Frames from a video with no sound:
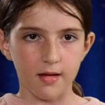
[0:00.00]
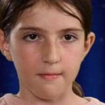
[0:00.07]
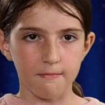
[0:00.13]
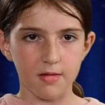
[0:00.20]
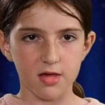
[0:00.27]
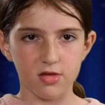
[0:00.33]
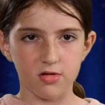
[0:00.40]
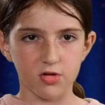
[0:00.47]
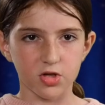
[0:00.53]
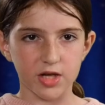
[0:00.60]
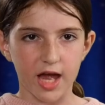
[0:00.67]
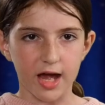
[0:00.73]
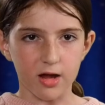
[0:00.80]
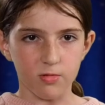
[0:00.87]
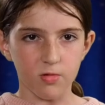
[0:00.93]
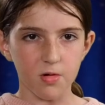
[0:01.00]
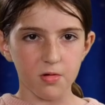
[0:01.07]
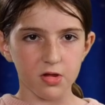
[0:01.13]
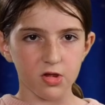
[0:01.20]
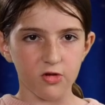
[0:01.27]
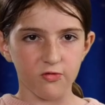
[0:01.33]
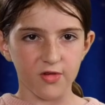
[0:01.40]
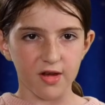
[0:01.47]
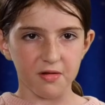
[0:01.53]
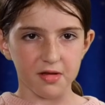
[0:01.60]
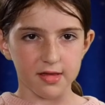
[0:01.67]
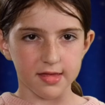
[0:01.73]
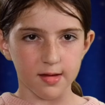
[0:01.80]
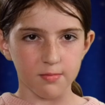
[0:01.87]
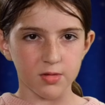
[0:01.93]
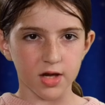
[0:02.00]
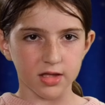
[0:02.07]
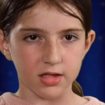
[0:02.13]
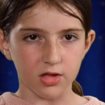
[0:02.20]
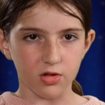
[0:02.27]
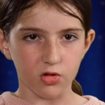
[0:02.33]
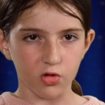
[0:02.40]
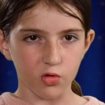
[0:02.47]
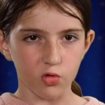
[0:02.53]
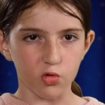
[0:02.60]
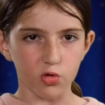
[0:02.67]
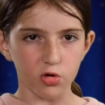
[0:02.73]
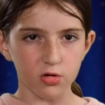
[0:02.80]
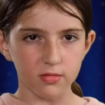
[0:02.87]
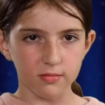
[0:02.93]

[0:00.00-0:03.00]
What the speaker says: Mr. Jack, what was your favorite subject in school?